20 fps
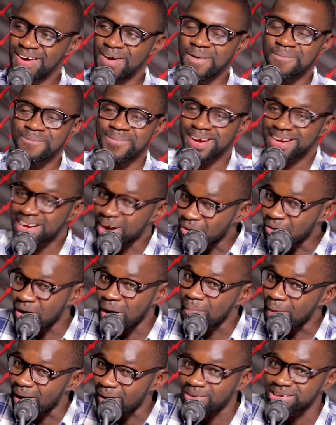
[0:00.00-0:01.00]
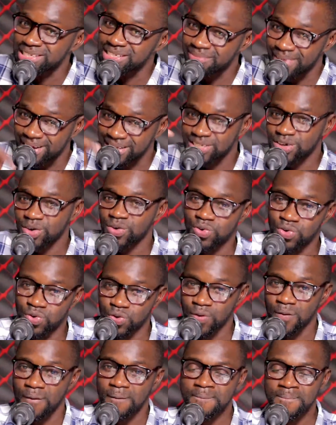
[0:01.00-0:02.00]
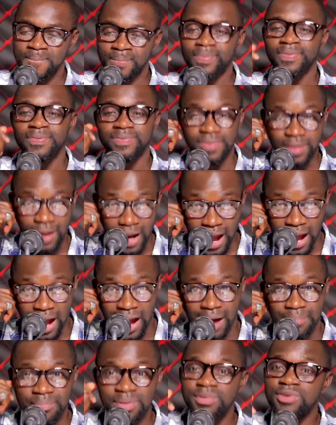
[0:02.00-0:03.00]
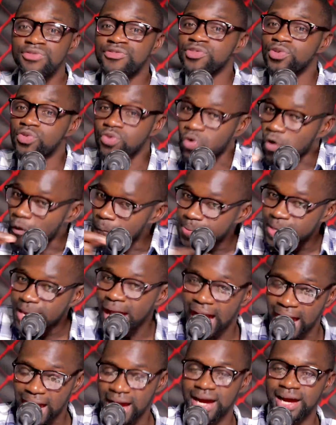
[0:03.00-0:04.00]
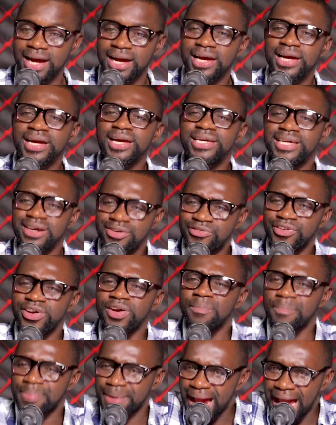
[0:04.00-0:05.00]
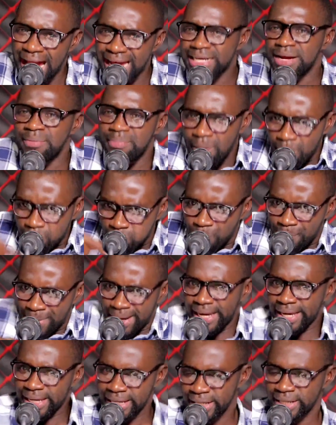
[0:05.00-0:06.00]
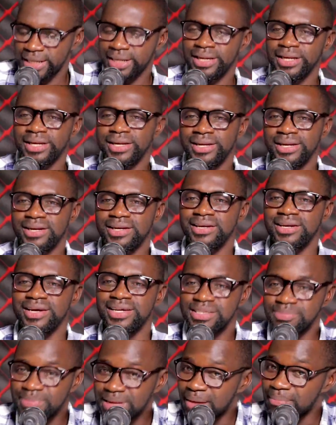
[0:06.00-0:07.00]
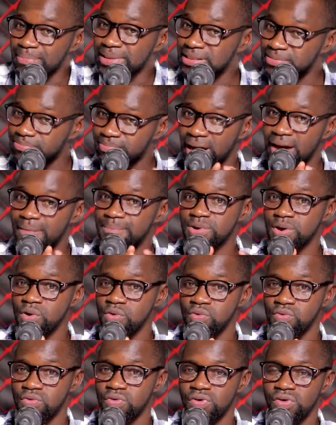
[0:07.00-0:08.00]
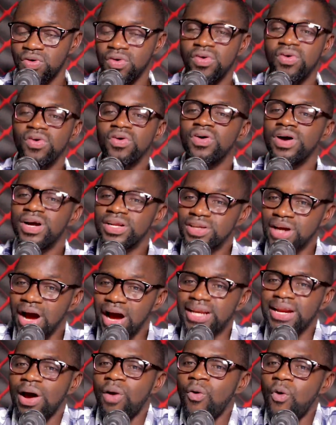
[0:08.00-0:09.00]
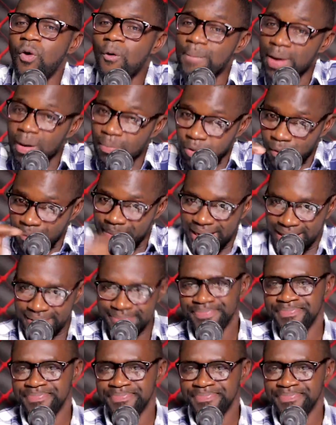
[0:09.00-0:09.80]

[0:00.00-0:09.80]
Make come home backwards and my children. Aha, maybe if you crow beer. Your friend of Braha never bummy. It's me that meeting baby you in an old babble me.